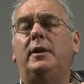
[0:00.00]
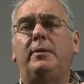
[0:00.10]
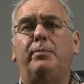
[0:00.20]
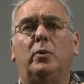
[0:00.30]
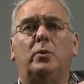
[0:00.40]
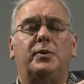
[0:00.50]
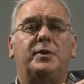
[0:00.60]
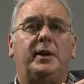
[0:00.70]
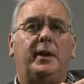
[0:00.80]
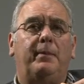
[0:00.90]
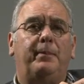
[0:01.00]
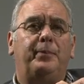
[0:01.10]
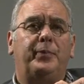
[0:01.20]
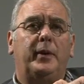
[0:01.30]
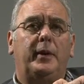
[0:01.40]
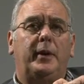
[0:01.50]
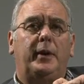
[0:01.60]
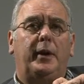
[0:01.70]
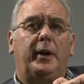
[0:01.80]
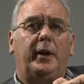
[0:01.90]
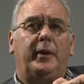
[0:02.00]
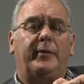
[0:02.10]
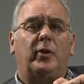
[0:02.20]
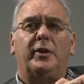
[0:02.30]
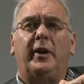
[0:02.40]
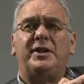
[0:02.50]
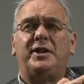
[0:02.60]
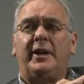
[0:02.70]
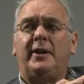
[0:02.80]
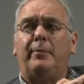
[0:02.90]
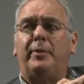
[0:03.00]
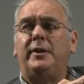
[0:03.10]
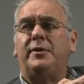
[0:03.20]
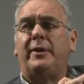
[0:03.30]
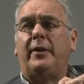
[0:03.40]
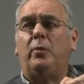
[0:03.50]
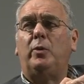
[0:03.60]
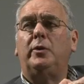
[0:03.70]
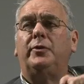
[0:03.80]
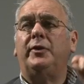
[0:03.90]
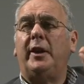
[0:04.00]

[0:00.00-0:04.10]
He bought, they've got 98 companies around the world,